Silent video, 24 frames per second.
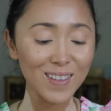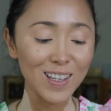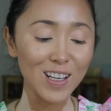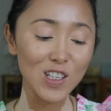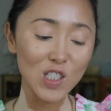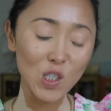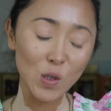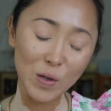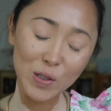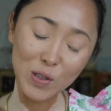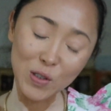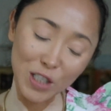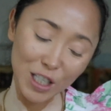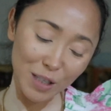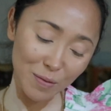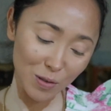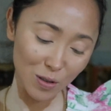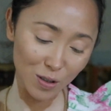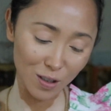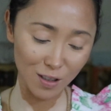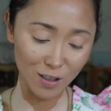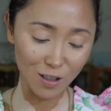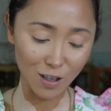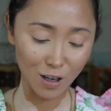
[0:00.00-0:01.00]
So we took him to
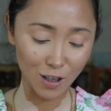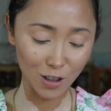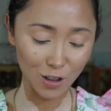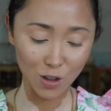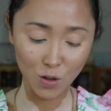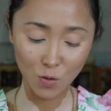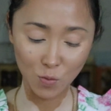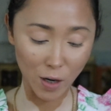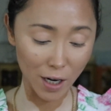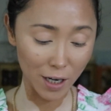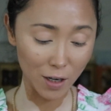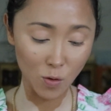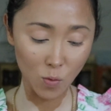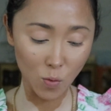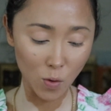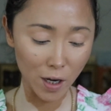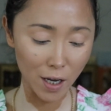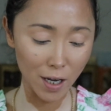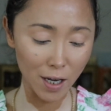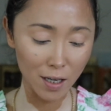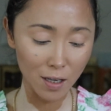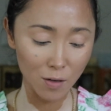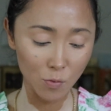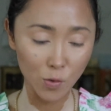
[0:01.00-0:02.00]
the doctor right
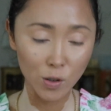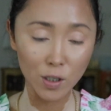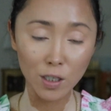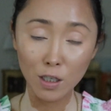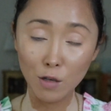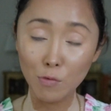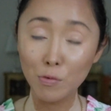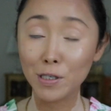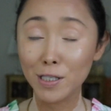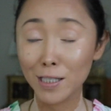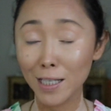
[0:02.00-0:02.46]
away when he was